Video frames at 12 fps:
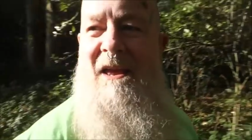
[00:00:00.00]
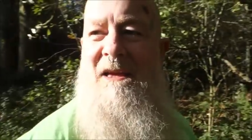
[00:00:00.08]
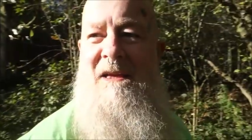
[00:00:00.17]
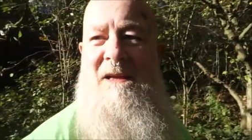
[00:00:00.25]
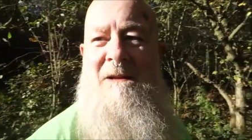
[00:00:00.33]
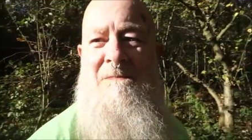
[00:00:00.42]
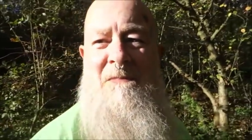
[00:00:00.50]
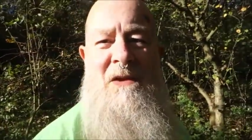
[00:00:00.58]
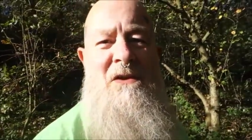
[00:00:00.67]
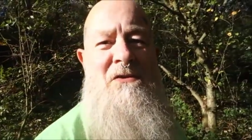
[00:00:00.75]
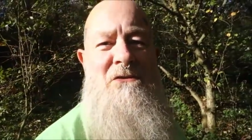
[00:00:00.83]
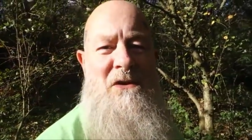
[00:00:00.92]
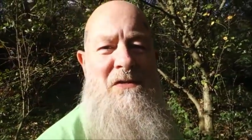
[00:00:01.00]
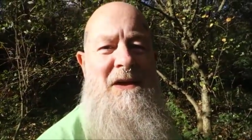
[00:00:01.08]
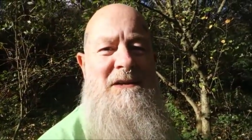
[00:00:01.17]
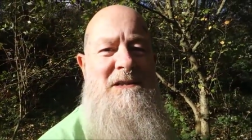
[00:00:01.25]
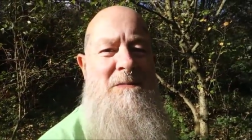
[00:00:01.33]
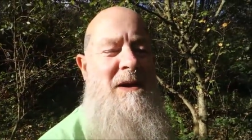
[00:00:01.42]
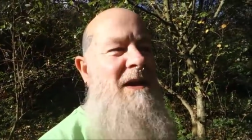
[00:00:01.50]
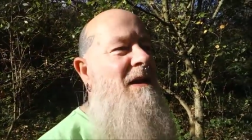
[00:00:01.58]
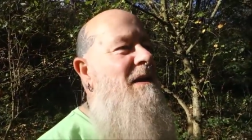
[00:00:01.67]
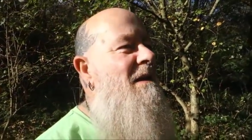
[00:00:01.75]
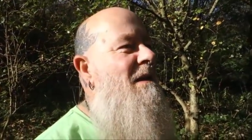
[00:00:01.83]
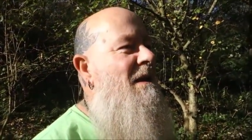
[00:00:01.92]
three things to me
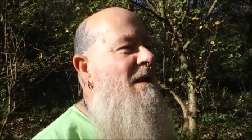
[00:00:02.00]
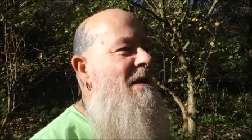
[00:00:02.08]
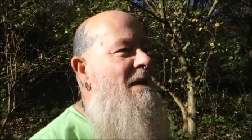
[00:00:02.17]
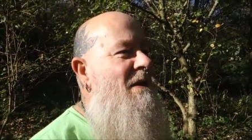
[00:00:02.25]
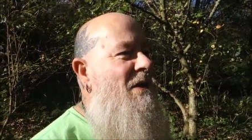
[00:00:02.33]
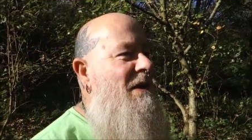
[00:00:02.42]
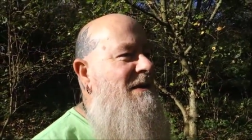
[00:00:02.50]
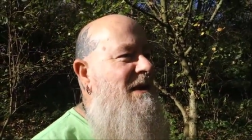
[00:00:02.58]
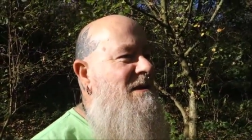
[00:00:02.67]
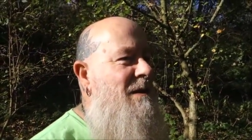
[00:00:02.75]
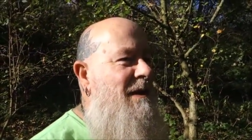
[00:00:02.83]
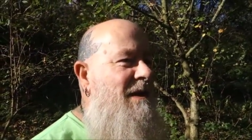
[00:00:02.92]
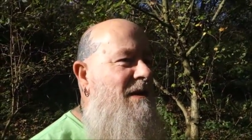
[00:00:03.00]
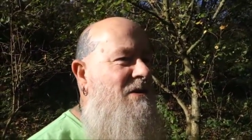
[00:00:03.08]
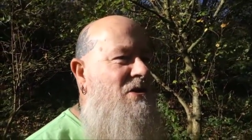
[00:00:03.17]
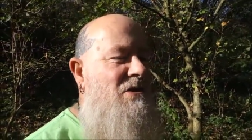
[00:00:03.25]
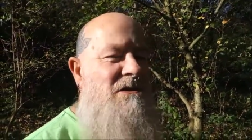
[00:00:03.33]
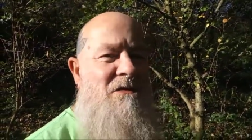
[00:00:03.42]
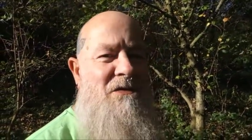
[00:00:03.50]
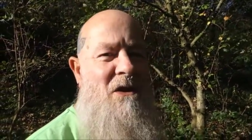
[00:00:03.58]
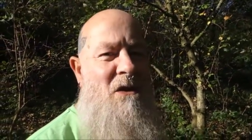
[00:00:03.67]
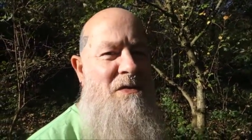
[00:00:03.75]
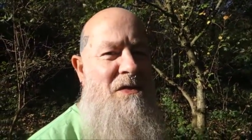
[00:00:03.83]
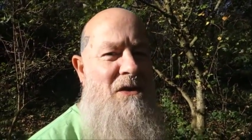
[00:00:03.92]
that he said to me just
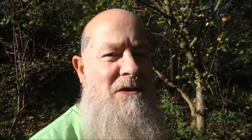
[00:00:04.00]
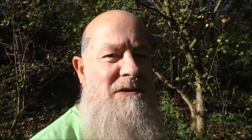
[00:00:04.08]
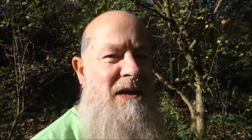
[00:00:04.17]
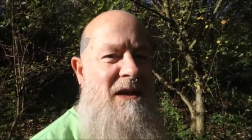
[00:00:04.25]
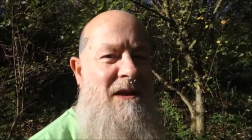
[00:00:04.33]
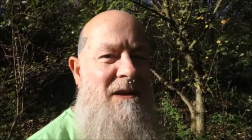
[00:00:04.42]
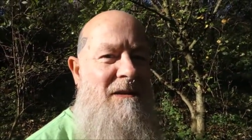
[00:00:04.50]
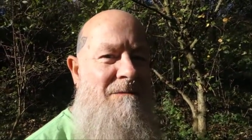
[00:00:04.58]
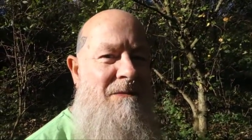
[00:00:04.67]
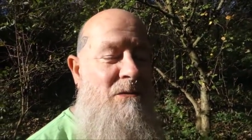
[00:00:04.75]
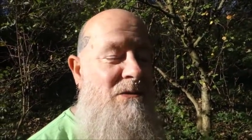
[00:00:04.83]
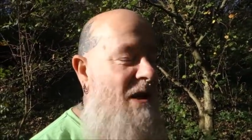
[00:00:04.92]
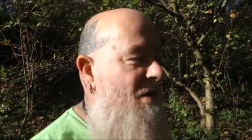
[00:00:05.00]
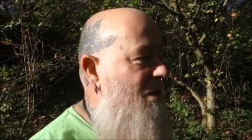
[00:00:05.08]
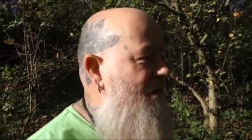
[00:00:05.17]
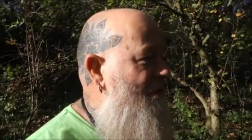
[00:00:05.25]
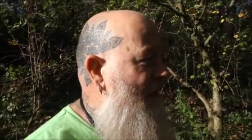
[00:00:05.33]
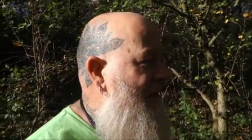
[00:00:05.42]
on Thursday. He would say those three